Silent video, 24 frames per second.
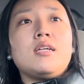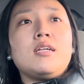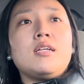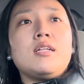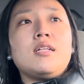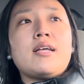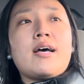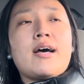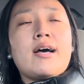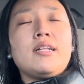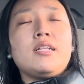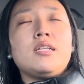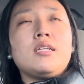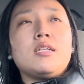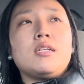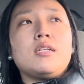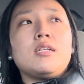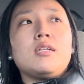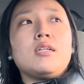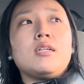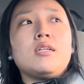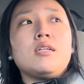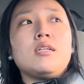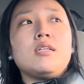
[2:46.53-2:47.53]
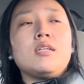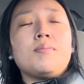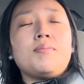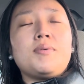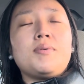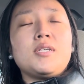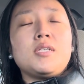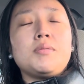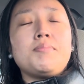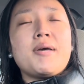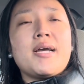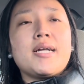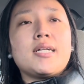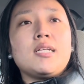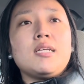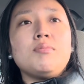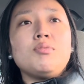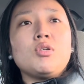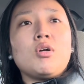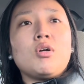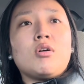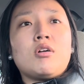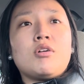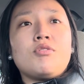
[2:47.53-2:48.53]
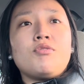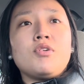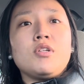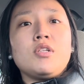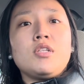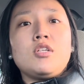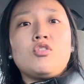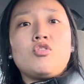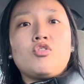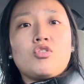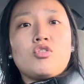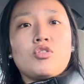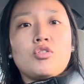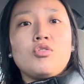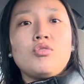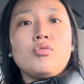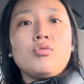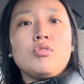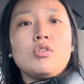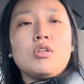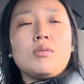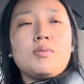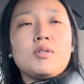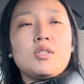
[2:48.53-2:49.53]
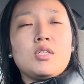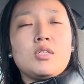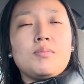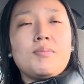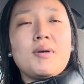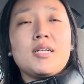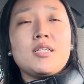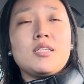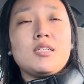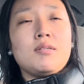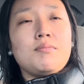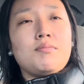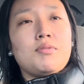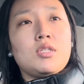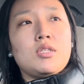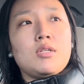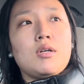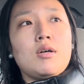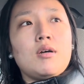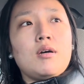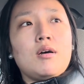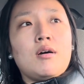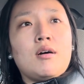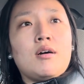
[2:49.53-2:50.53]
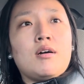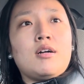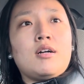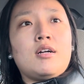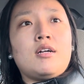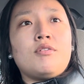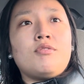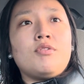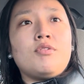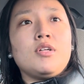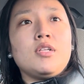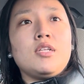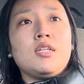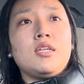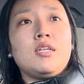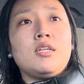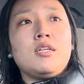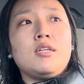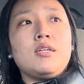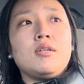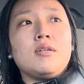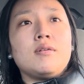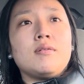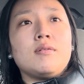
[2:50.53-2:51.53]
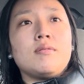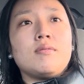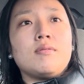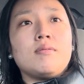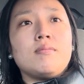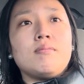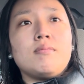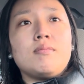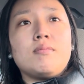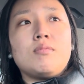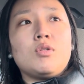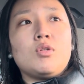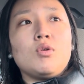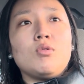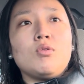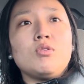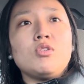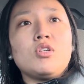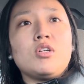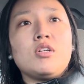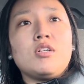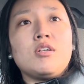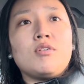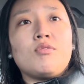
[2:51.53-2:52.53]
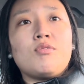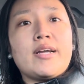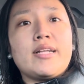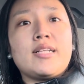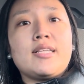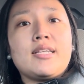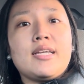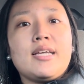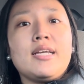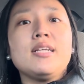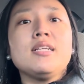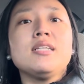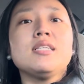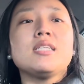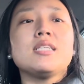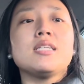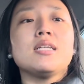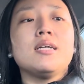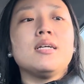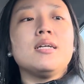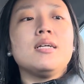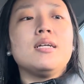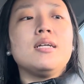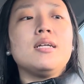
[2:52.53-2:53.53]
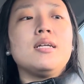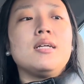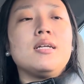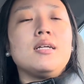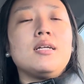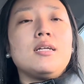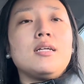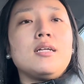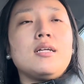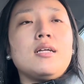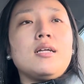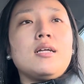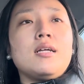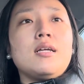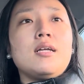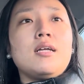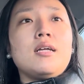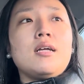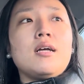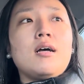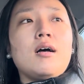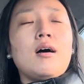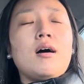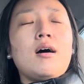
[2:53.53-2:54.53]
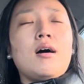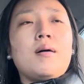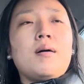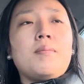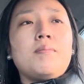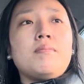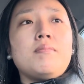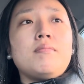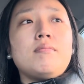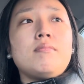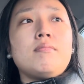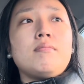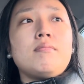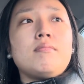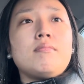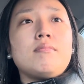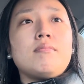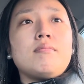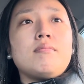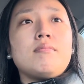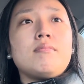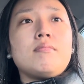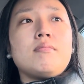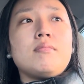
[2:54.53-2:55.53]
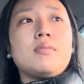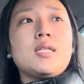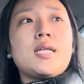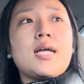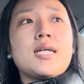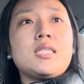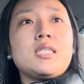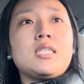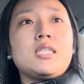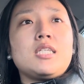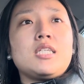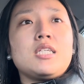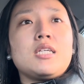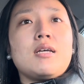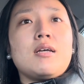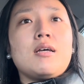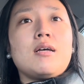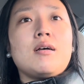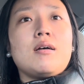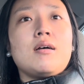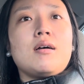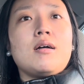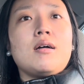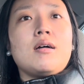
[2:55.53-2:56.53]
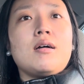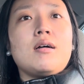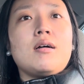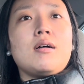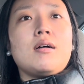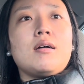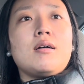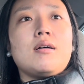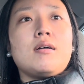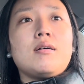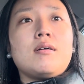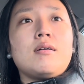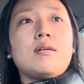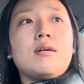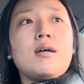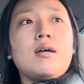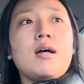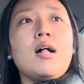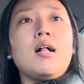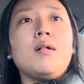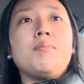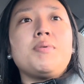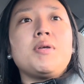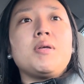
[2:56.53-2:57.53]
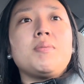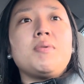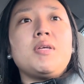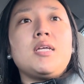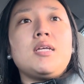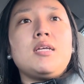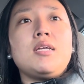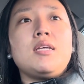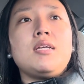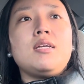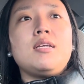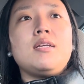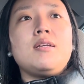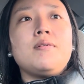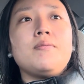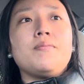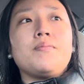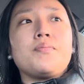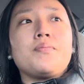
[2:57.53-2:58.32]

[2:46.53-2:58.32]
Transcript: that the perspectives are really true. The perspectives are really, those are the right things. That's helping me